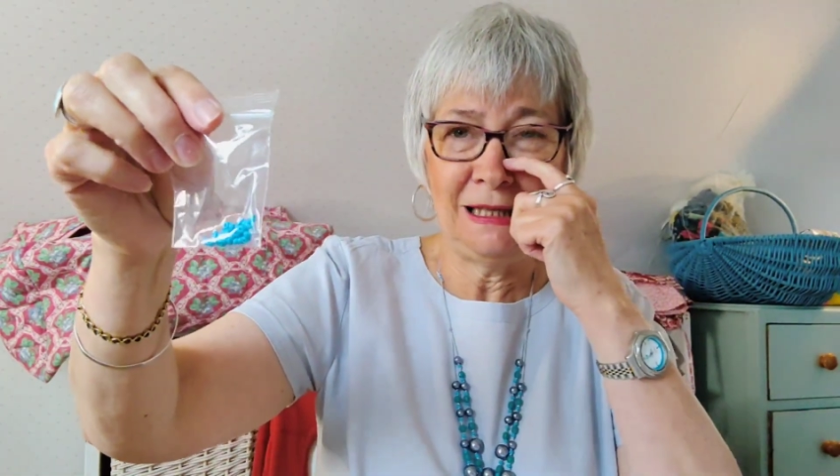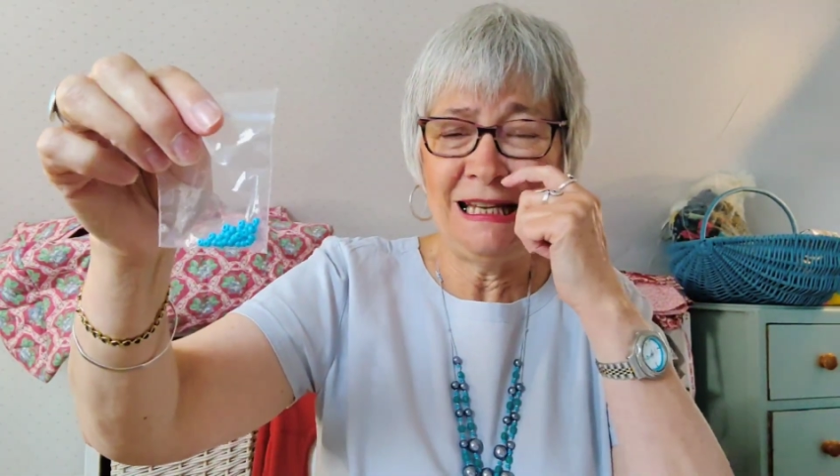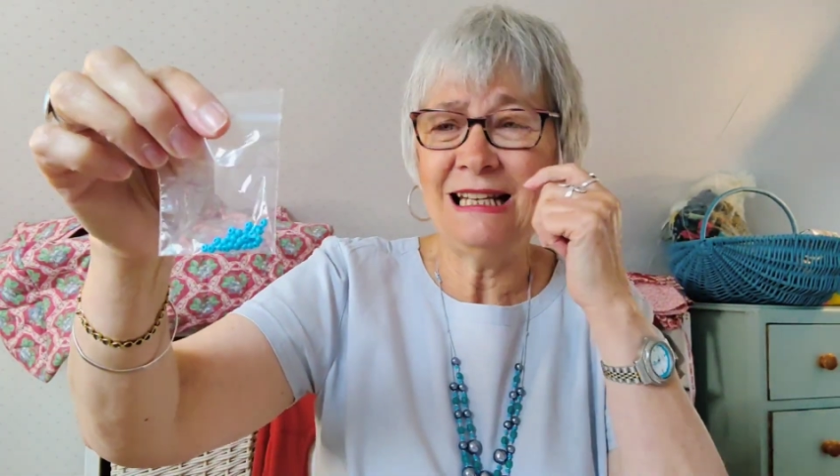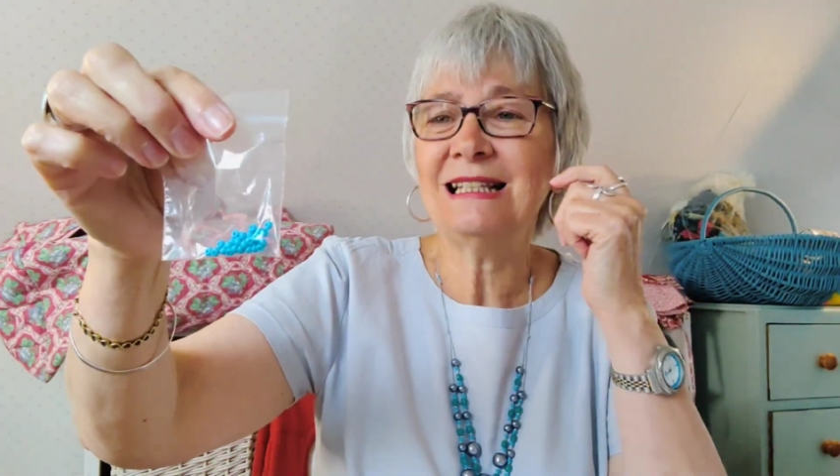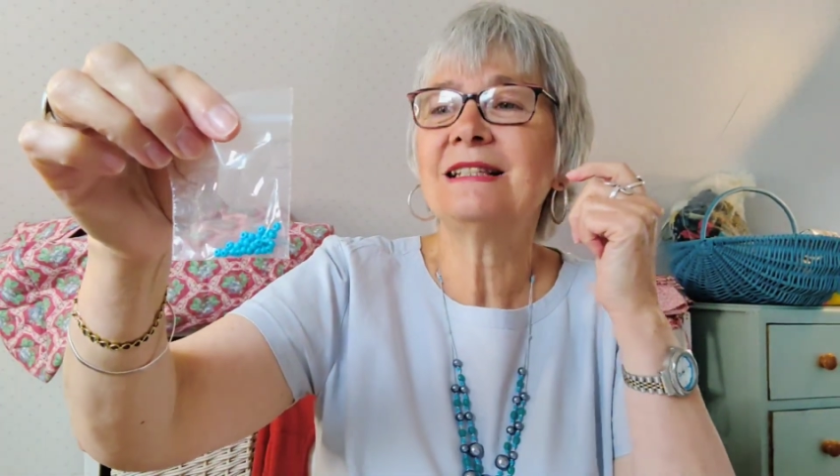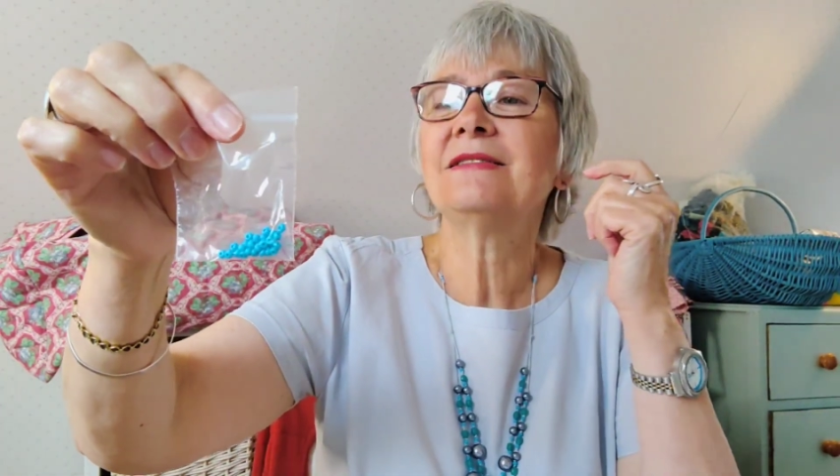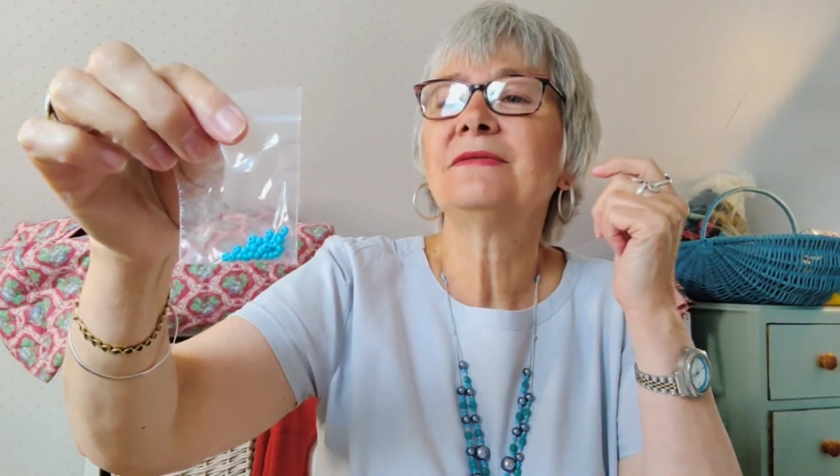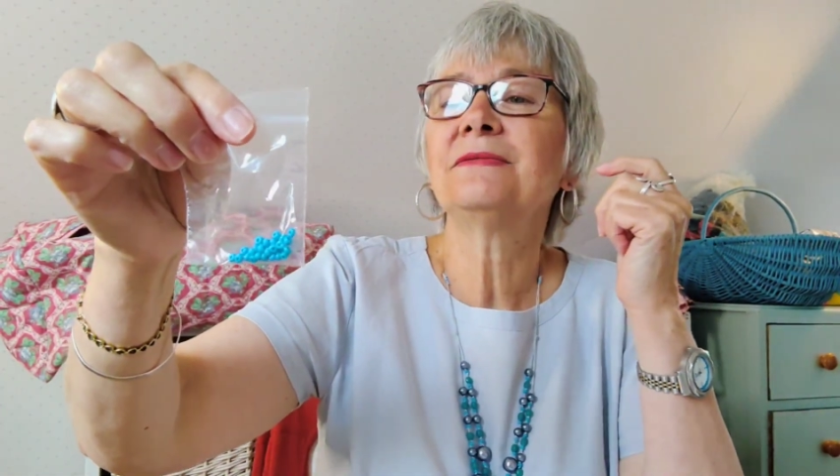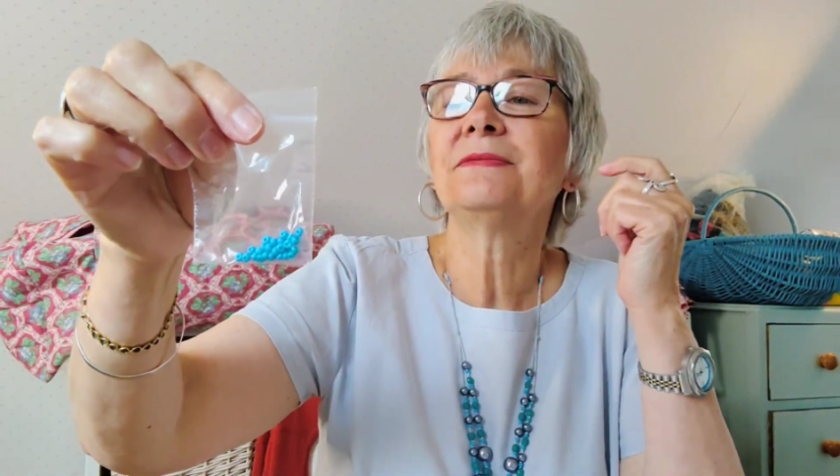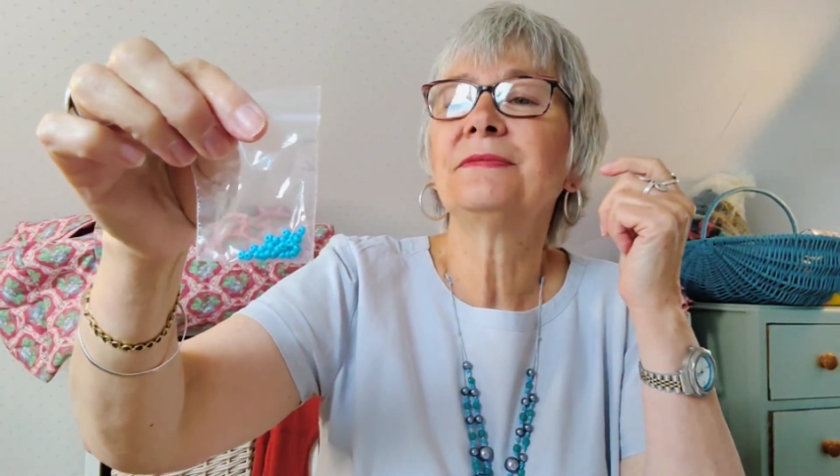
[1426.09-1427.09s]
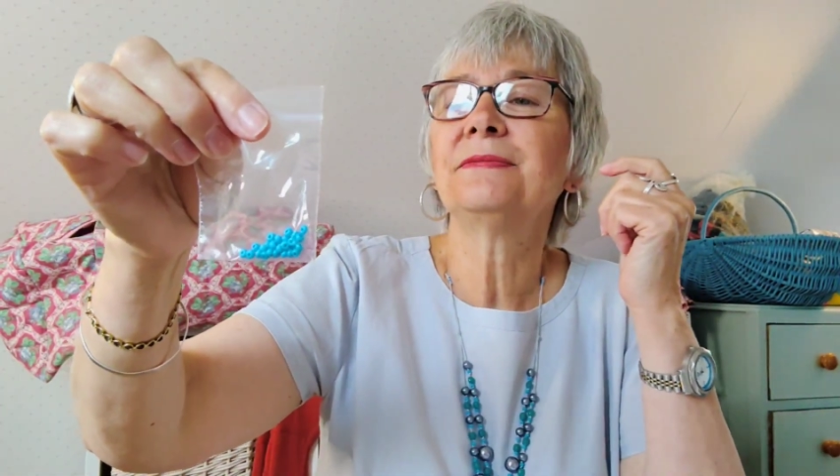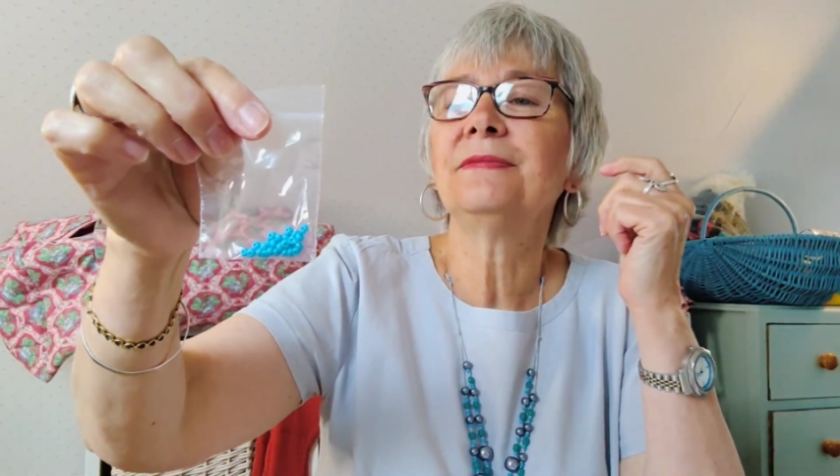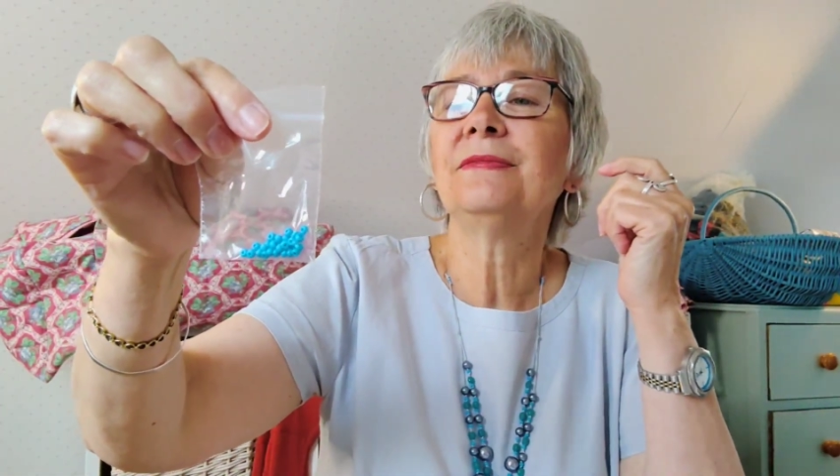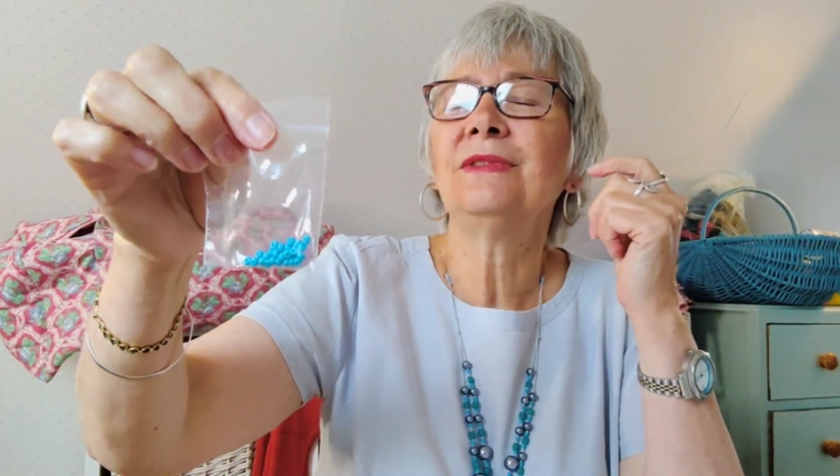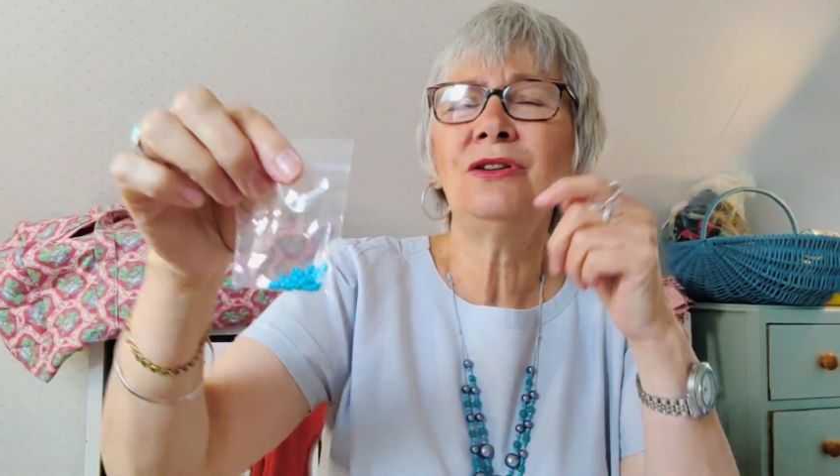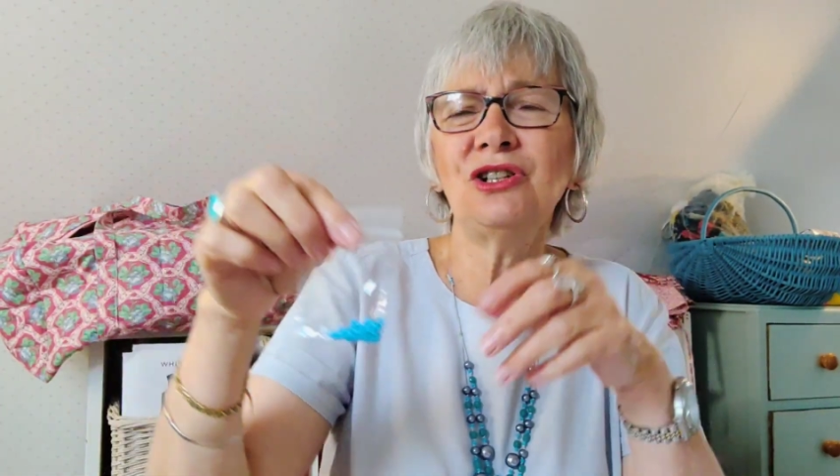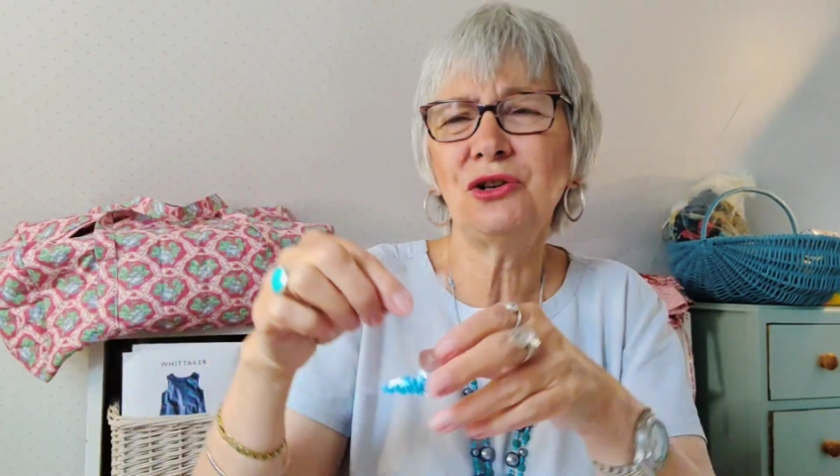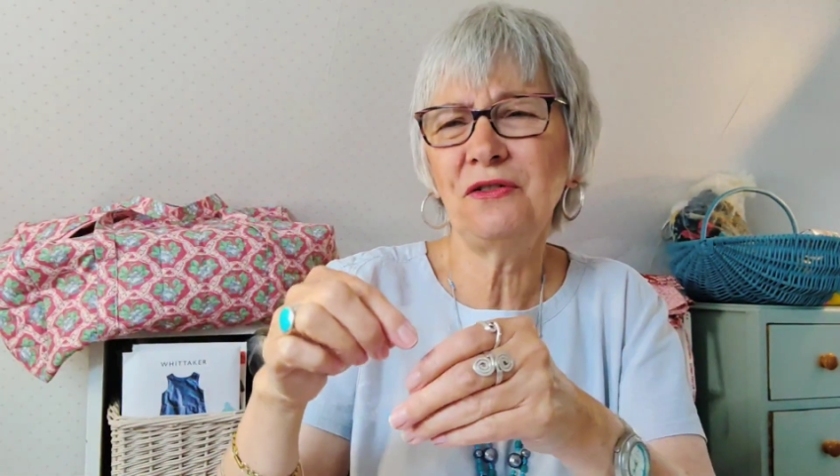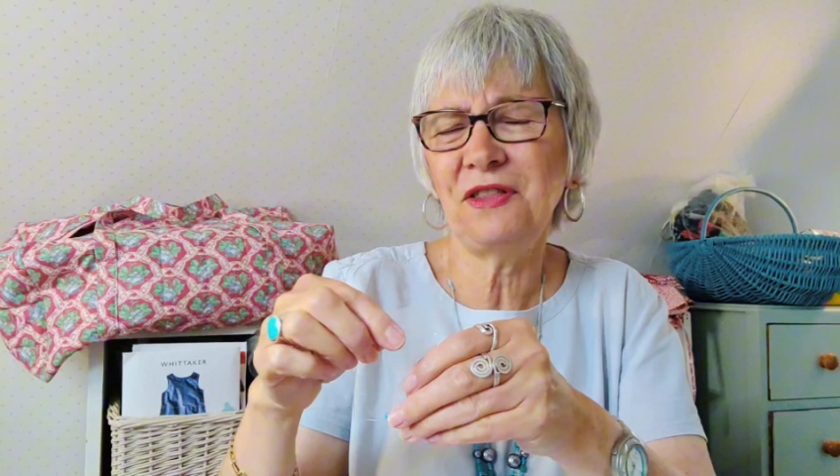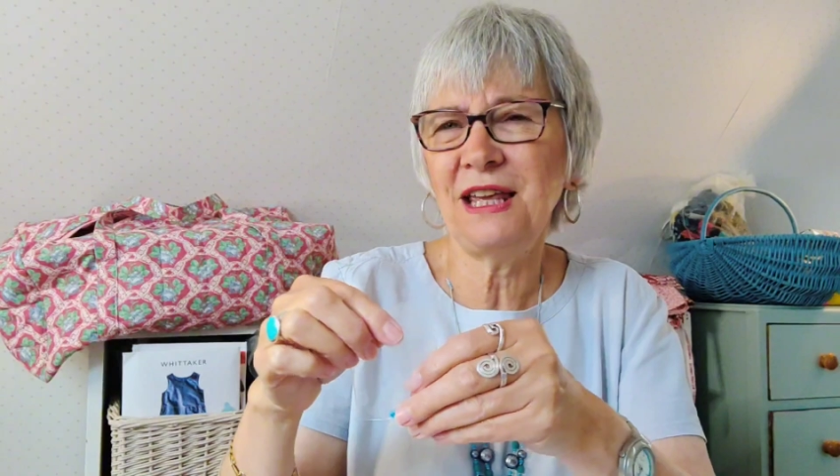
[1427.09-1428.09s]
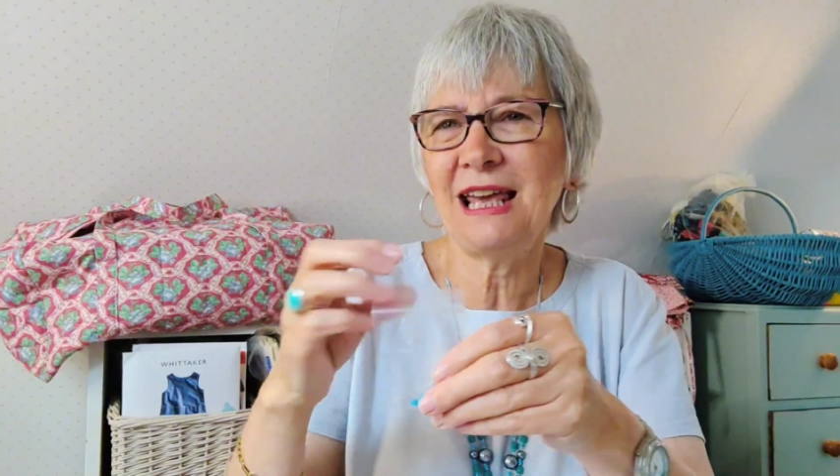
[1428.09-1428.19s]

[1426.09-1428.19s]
These, not sure if they